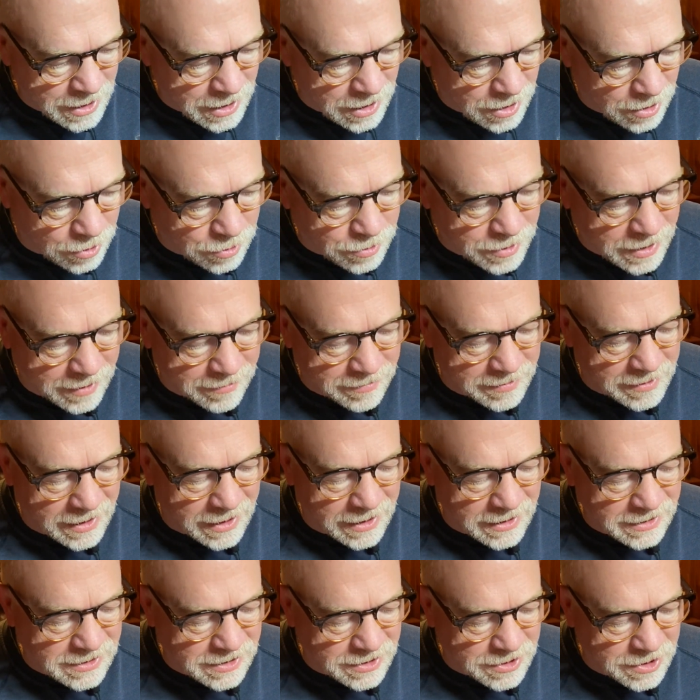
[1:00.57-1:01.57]
"Oh, give
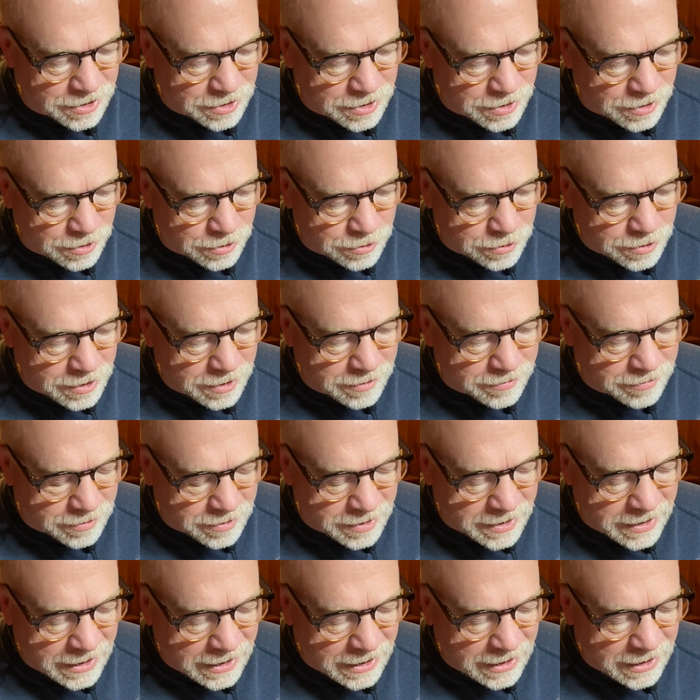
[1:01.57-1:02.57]
thanks to the Lord, for
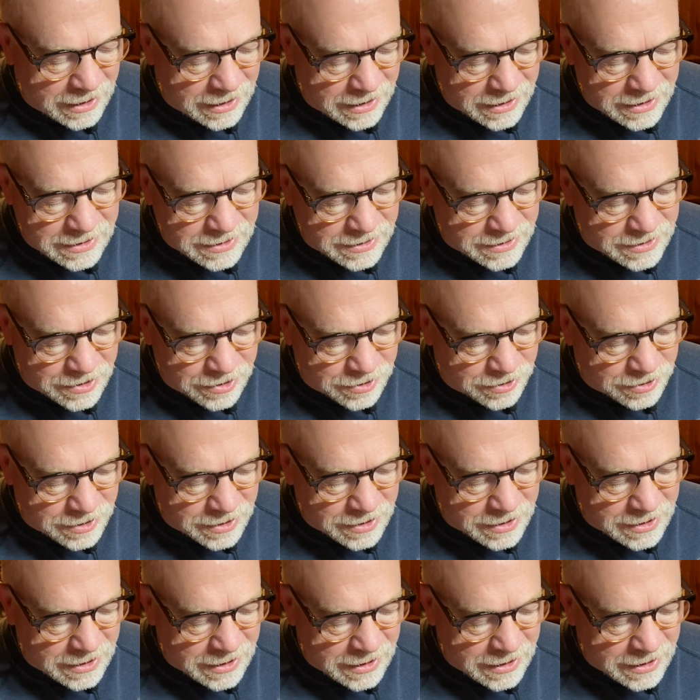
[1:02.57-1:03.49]
he is good,